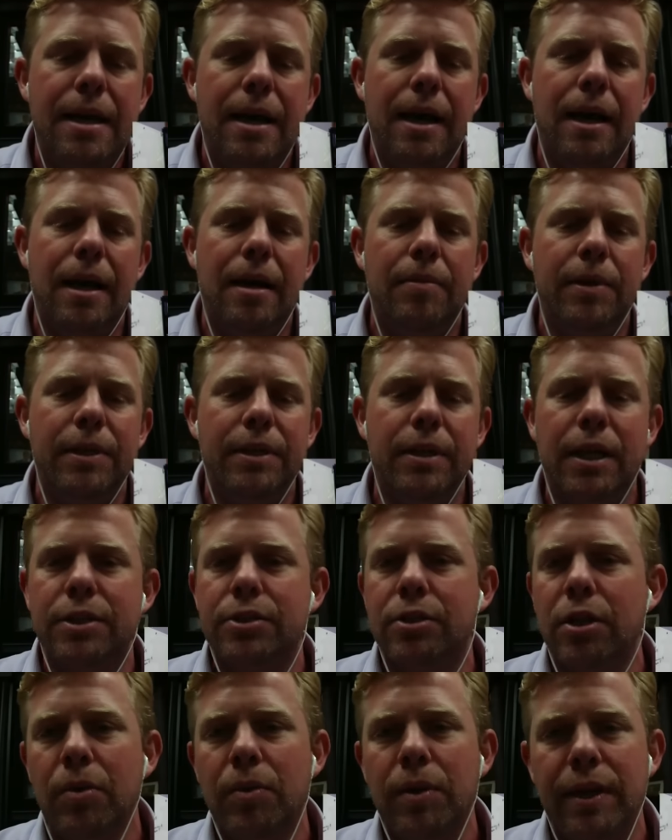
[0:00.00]
But I got
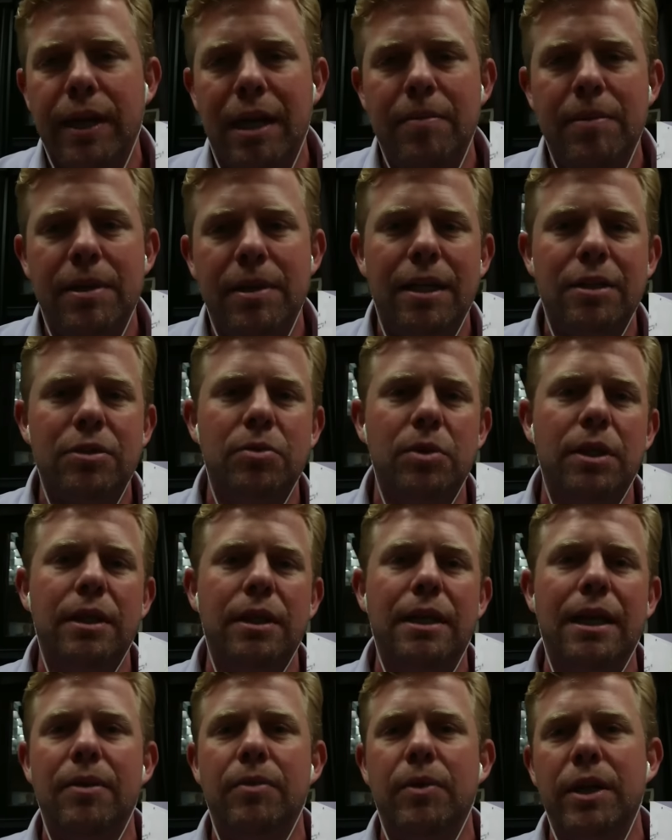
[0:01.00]
started with him, and that's
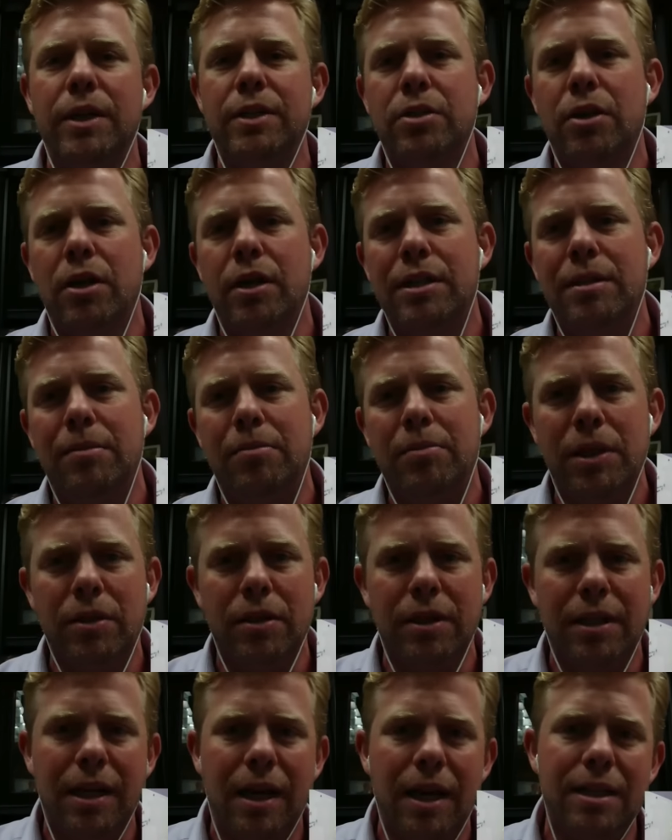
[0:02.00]
really kind of when I started to
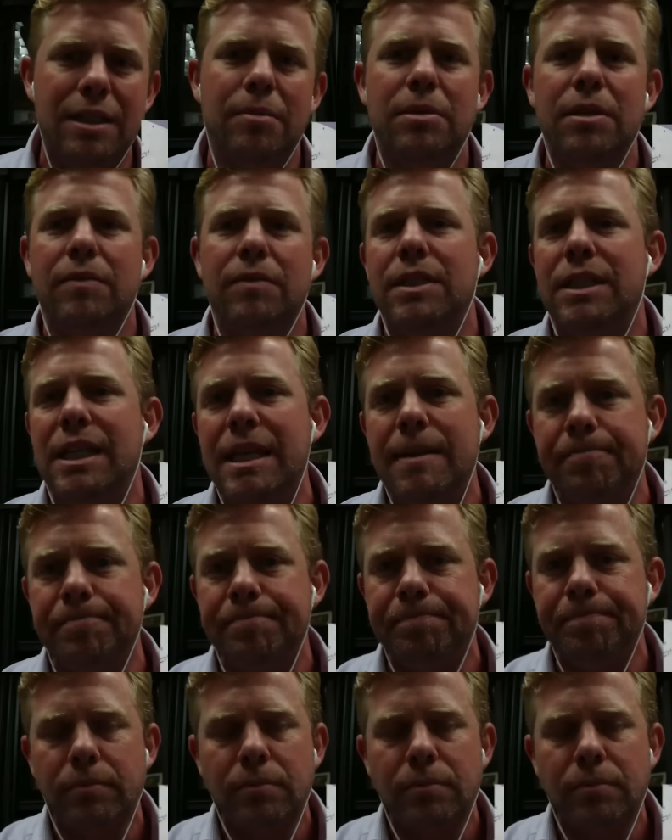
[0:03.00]
build the concept of a team.